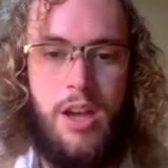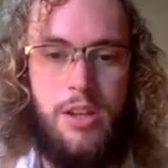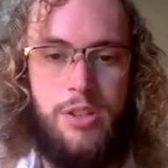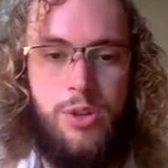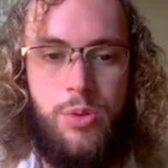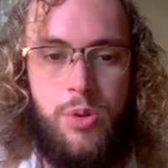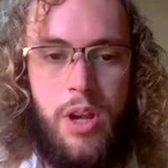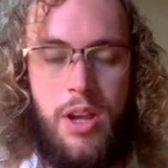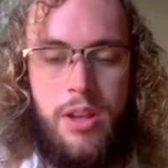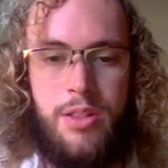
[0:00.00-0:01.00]
to
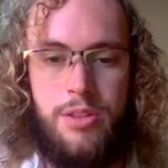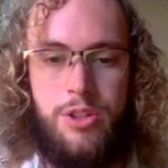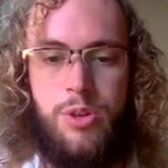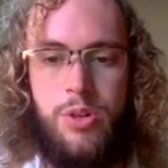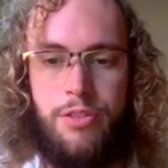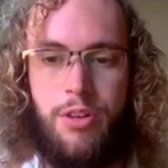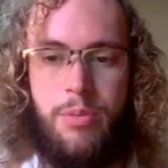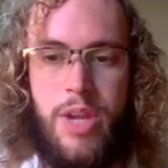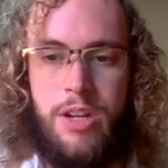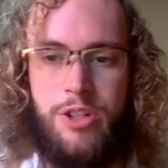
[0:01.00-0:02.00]
the two different
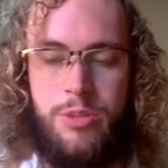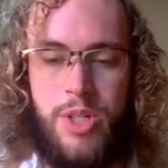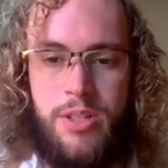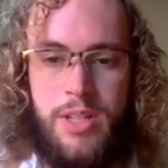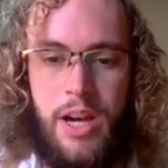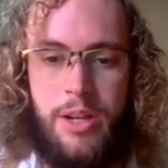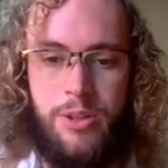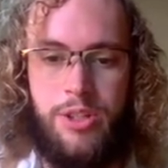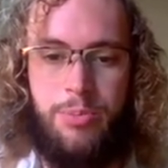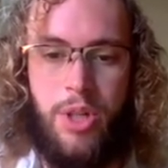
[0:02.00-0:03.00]
management
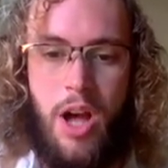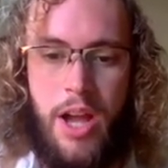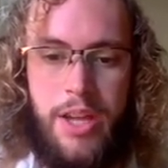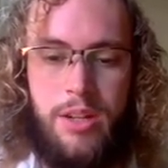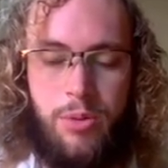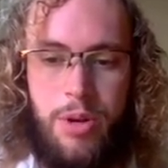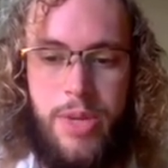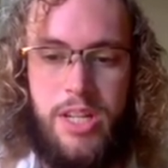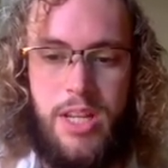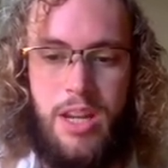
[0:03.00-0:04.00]
styles applied when
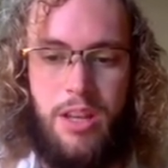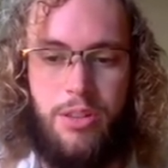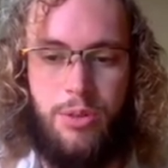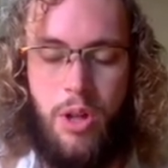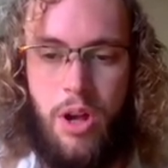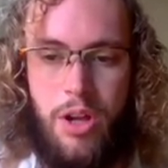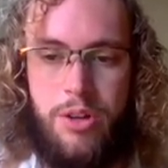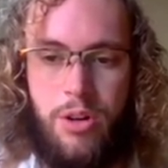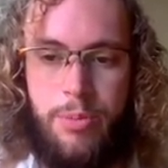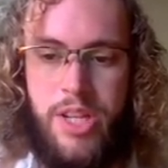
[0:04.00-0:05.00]
maintaining the
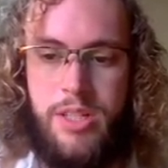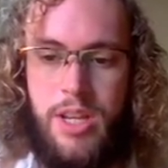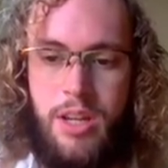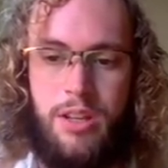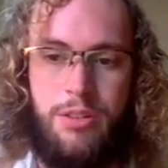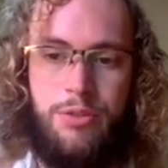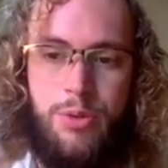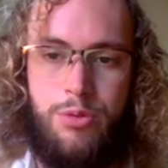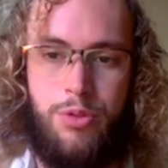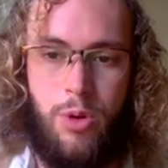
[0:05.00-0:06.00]
lawn or maintaining the
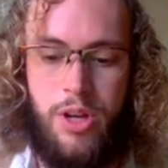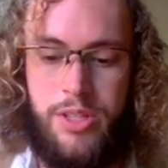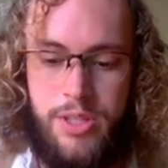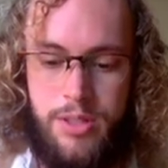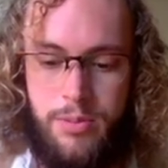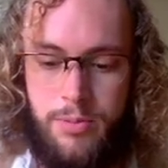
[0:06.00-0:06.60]
food forest.